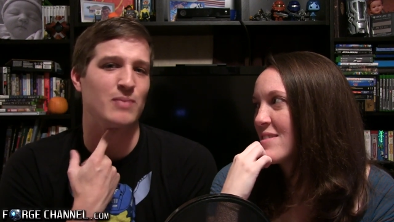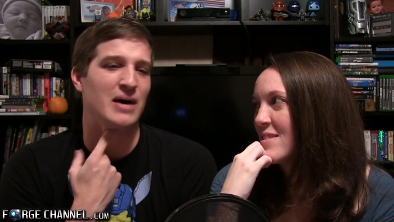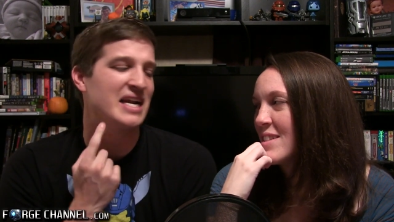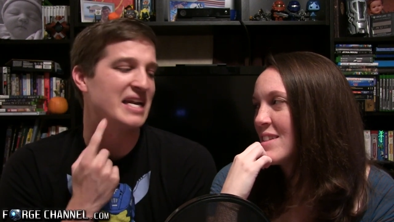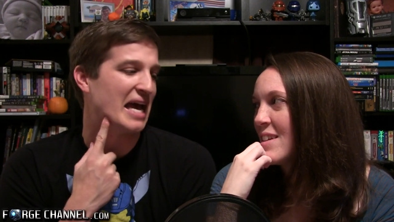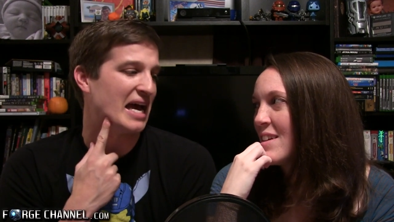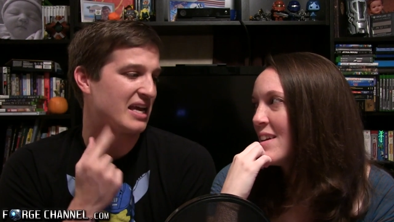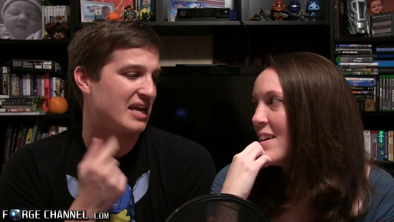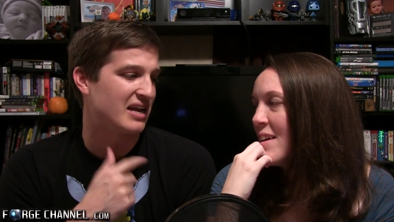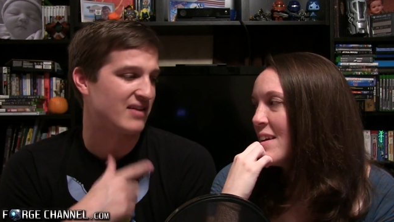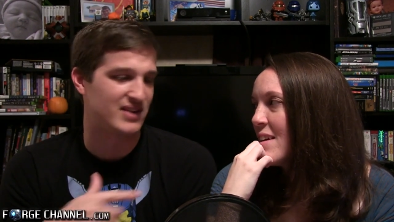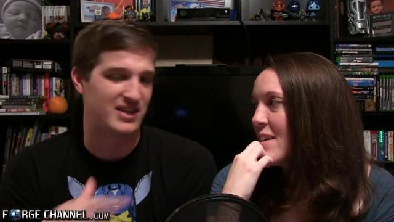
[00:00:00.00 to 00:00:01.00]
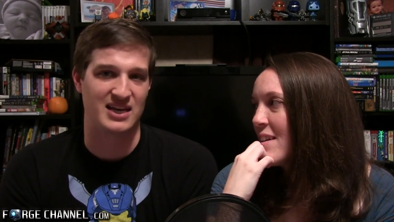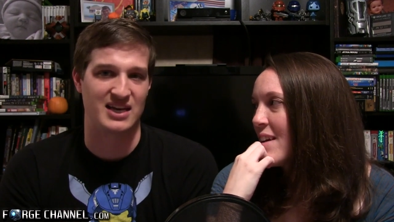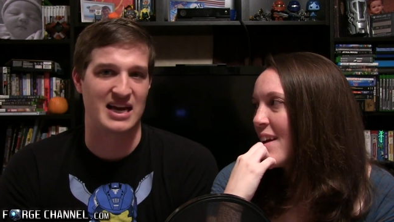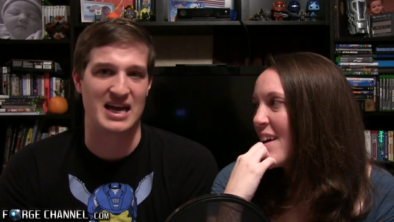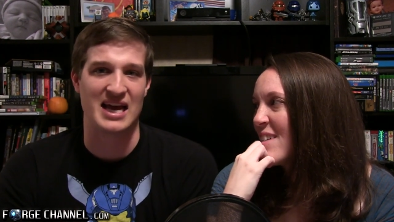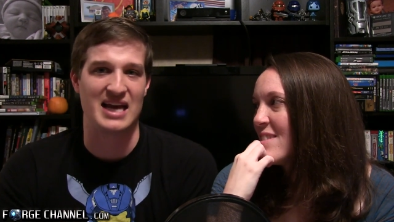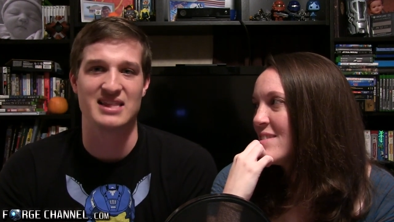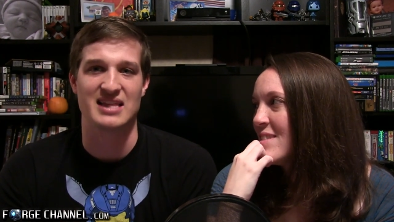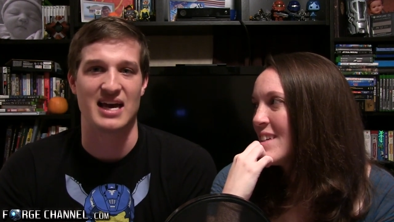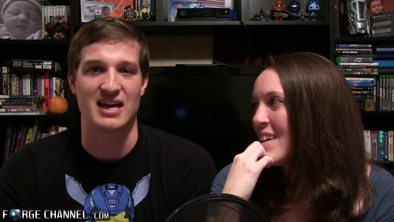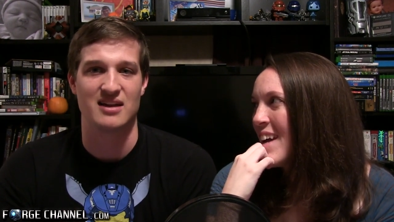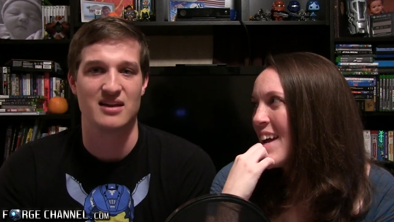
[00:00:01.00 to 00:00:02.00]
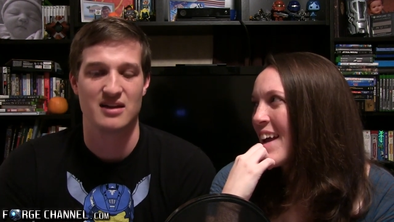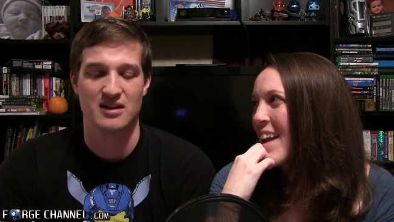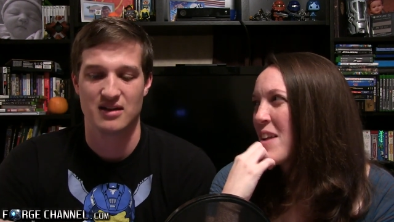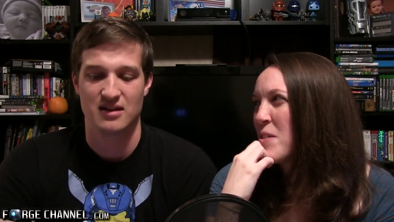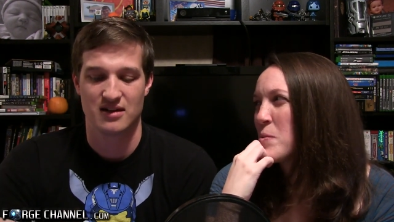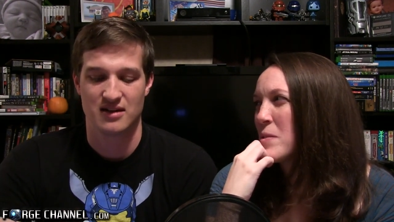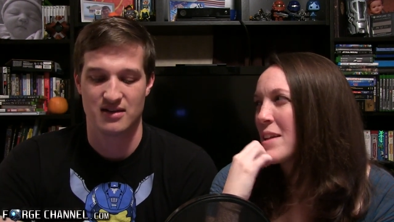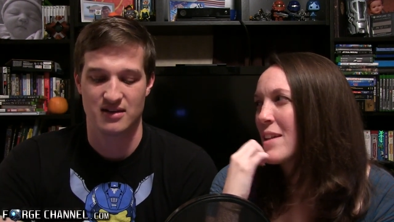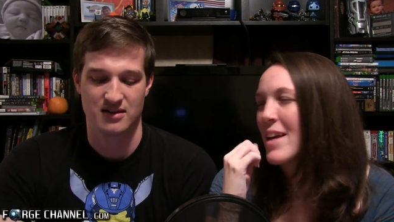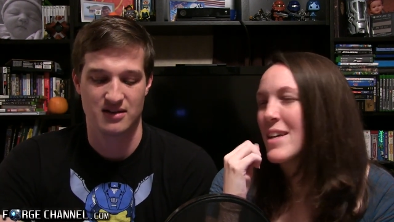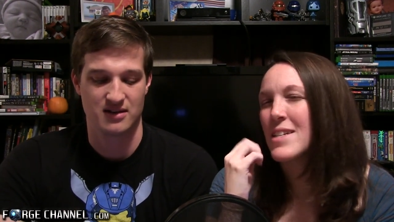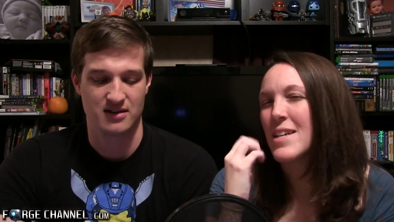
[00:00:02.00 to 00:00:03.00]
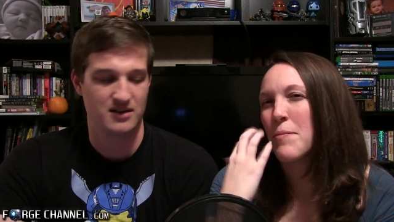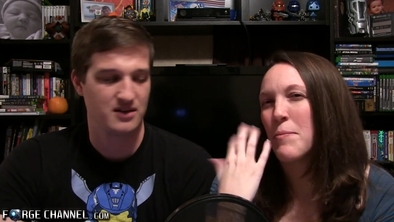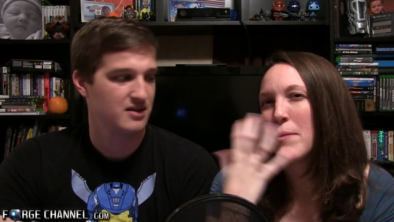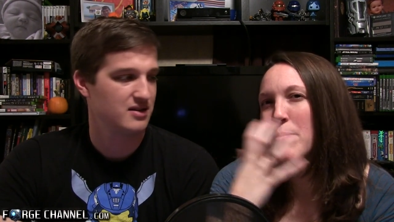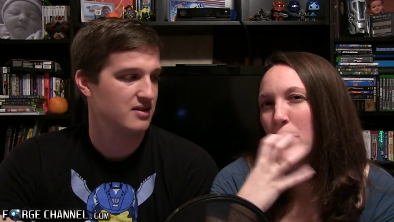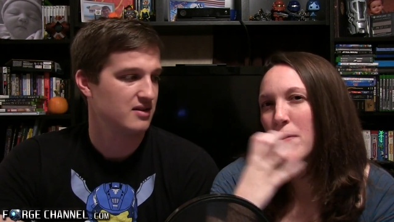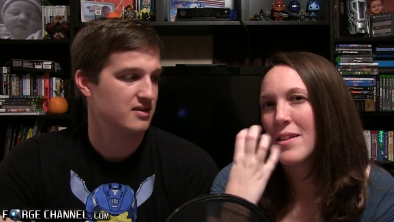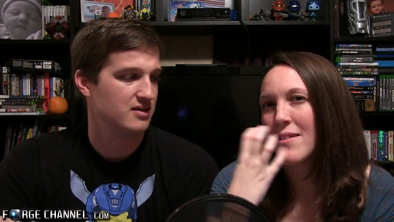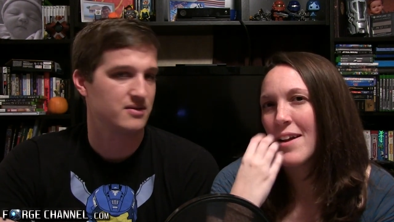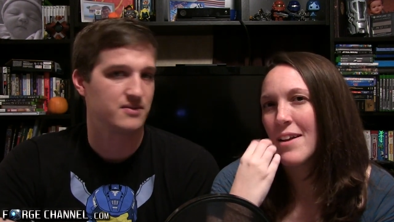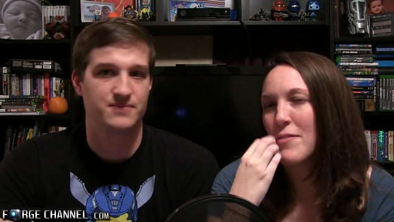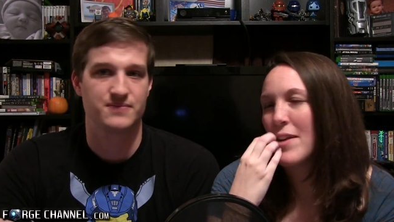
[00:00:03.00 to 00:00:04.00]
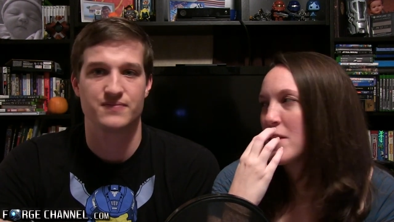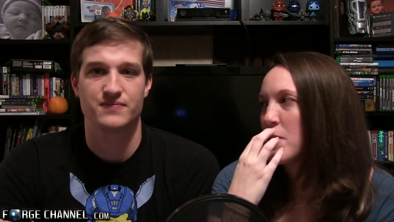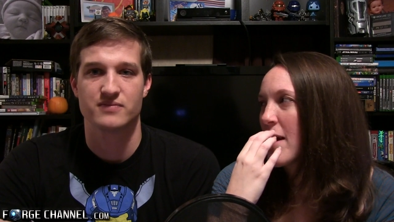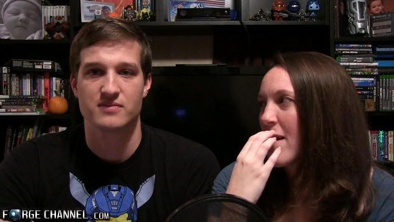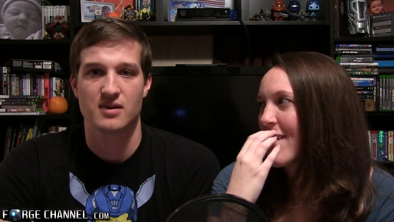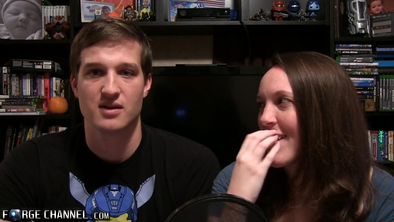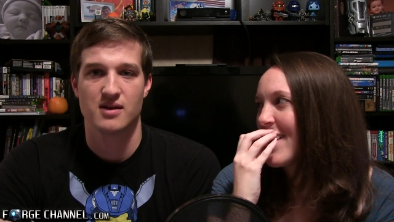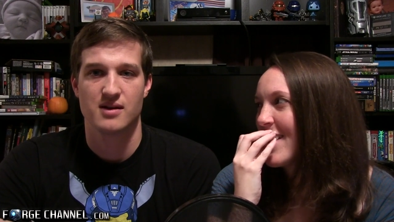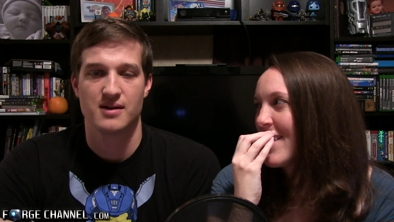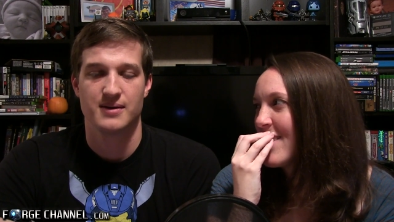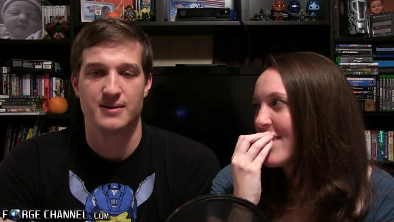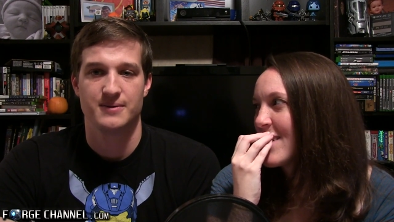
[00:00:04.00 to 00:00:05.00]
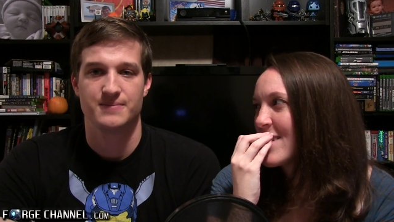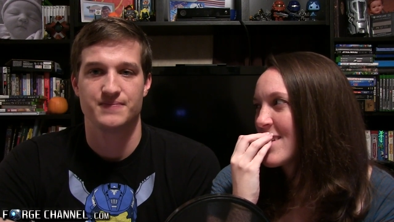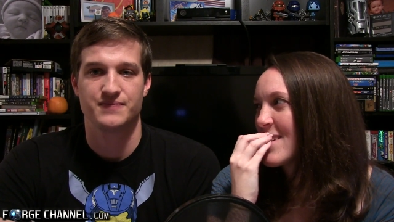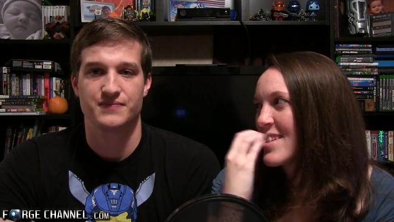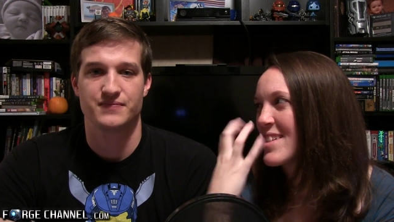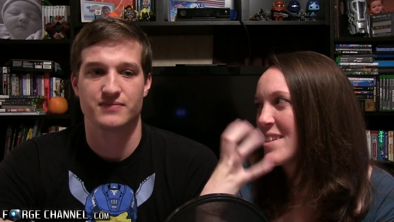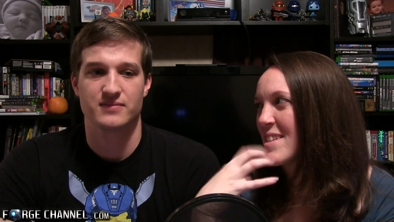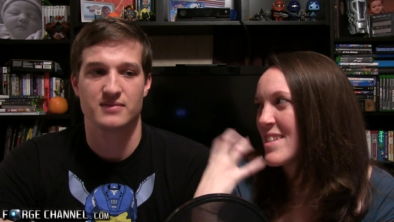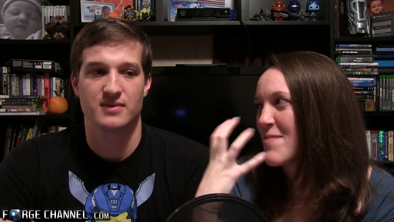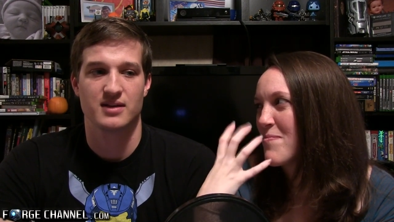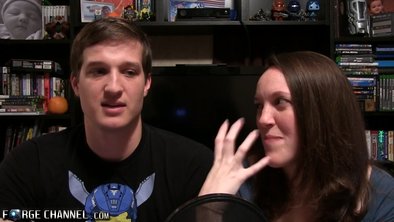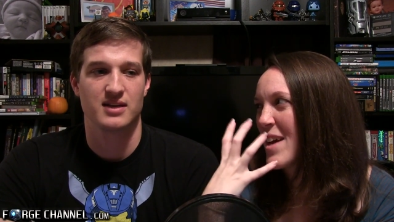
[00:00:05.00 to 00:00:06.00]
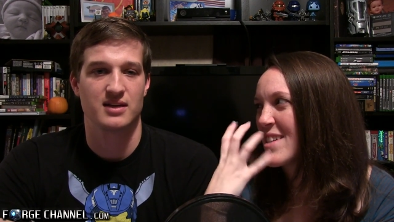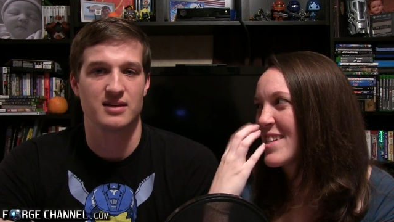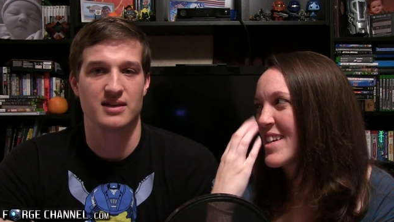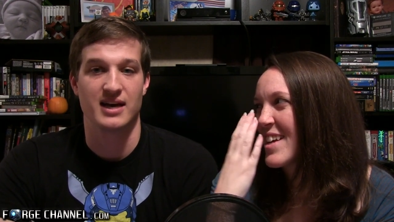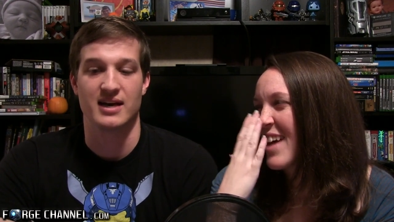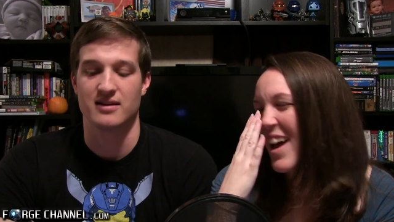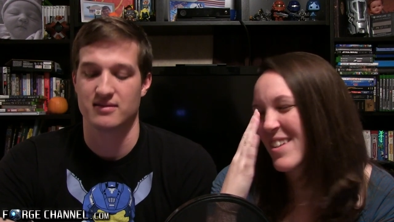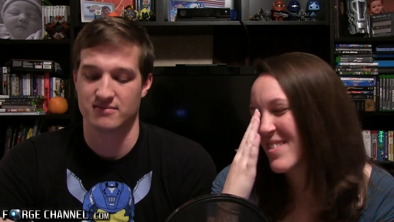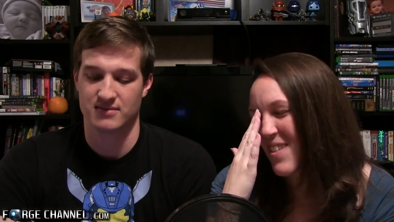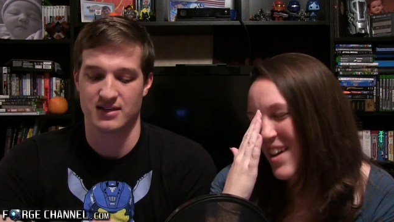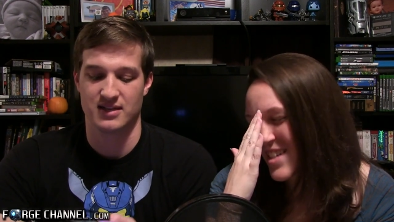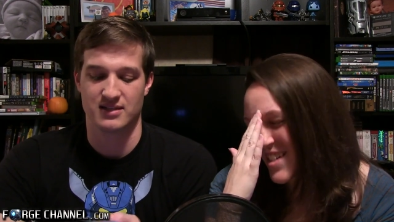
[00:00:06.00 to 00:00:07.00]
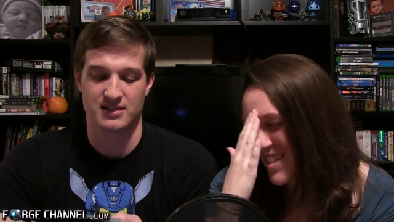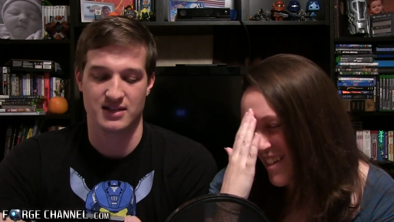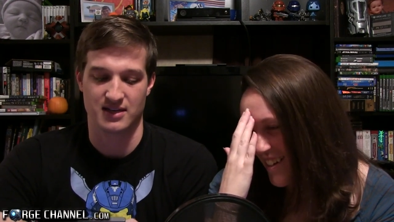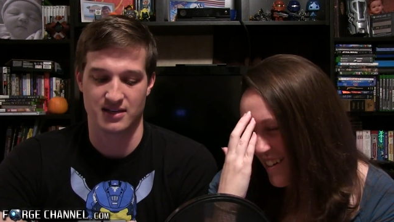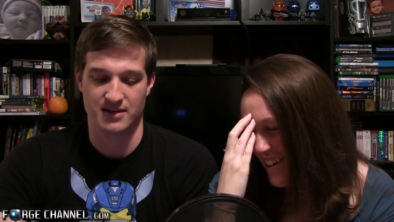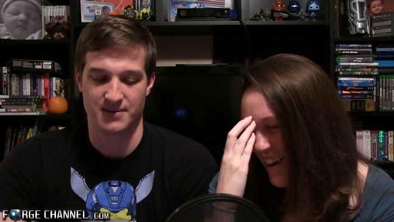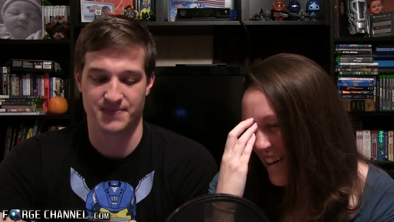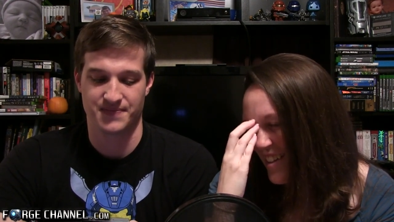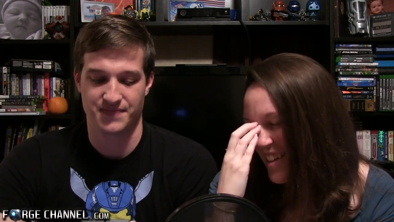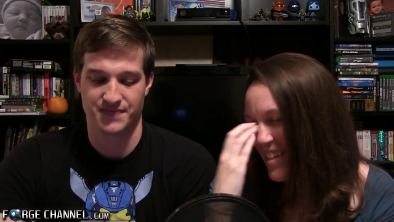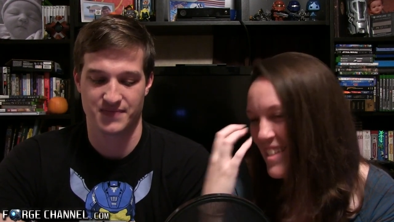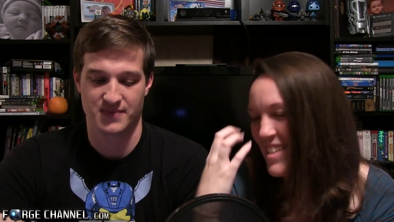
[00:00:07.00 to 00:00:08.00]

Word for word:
Speaker 1: uh-huh. my neck and everything, yeah. and I hate that.
Speaker 2: And I don't really like seeing people with a lot of facial hair eating because it's it's messy. Yeah, I don't know. I just think I think